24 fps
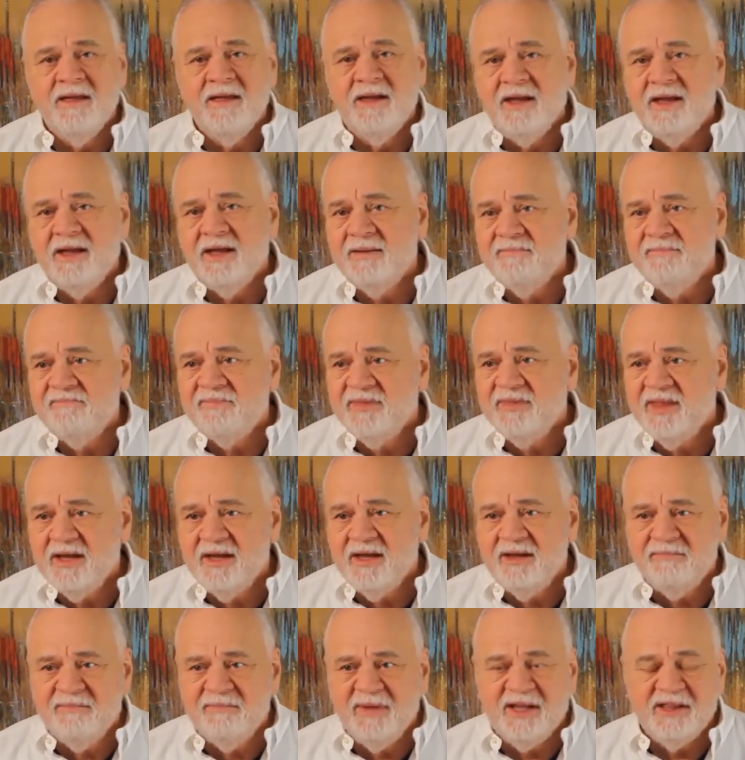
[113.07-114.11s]
and
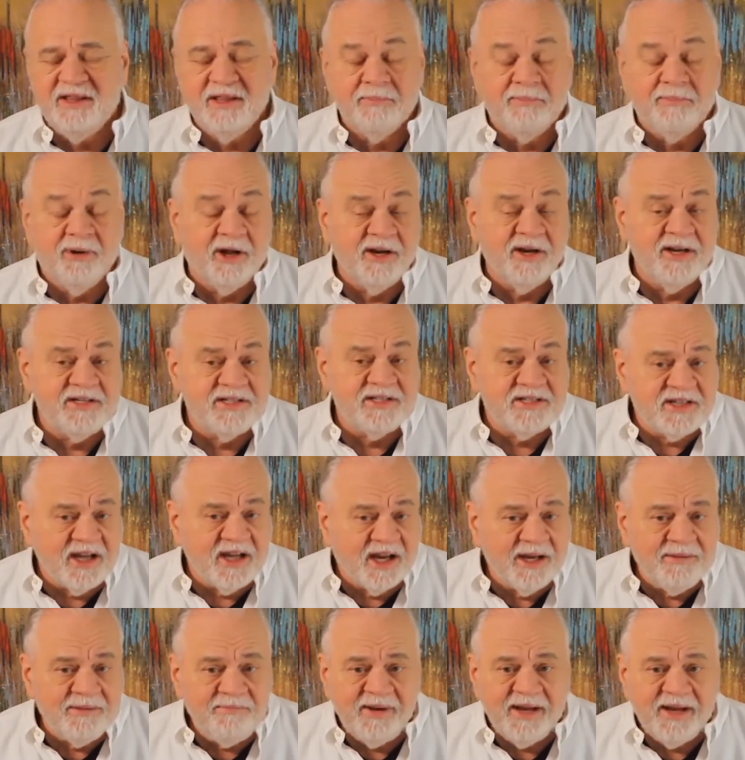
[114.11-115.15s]
they made the body
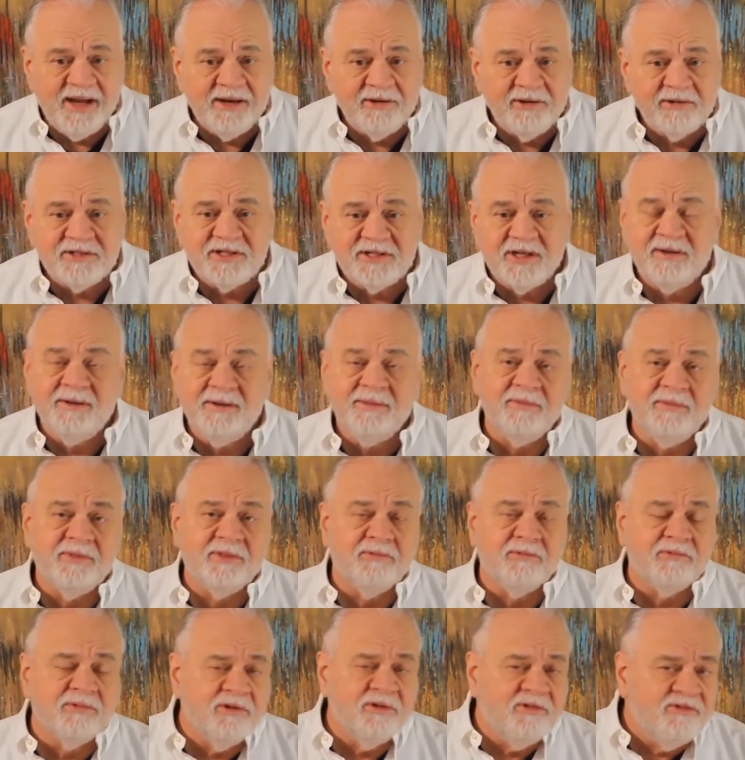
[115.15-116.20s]
side panels on it, the
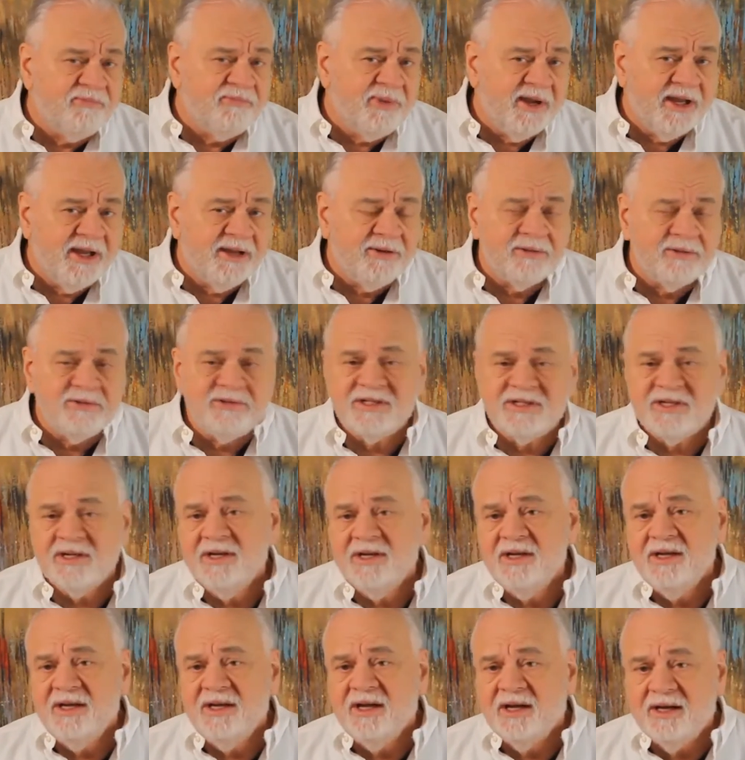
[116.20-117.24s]
roof panels,
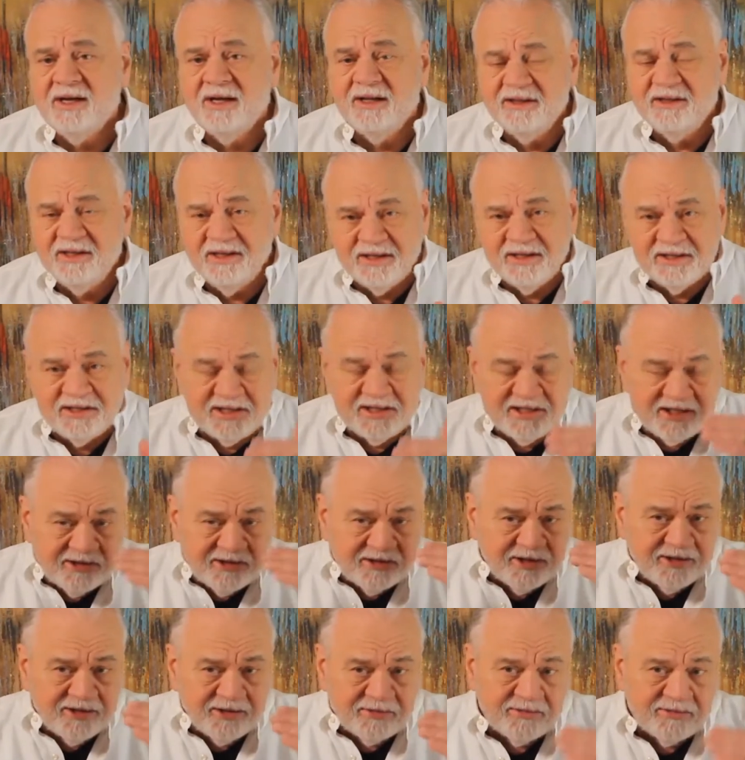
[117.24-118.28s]
the
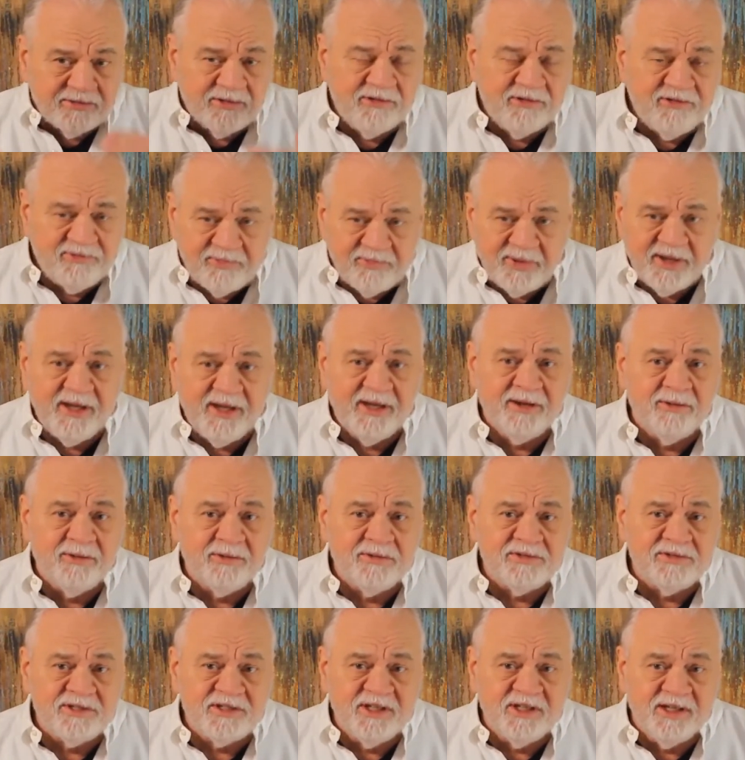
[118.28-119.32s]
interior roof
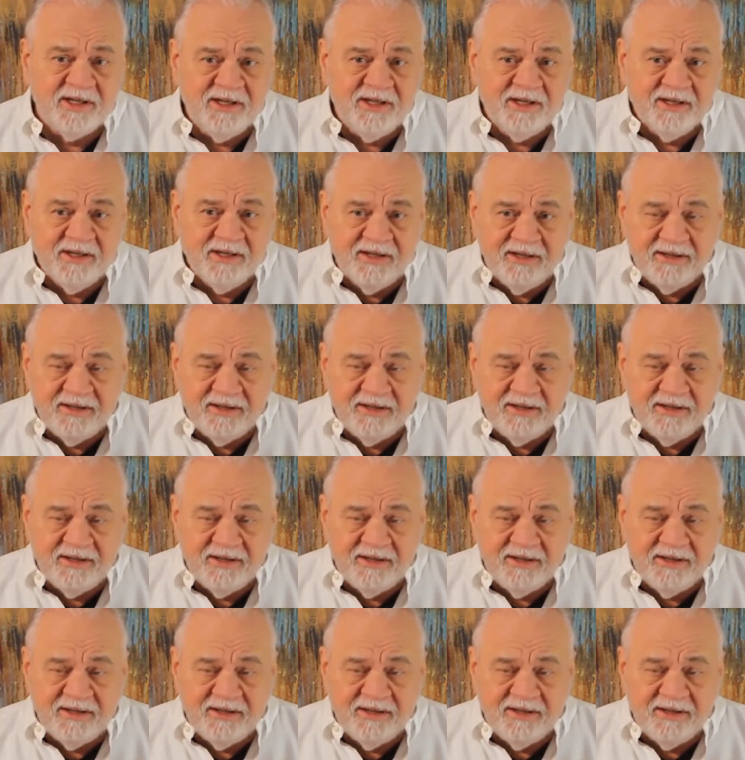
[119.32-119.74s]
panels, the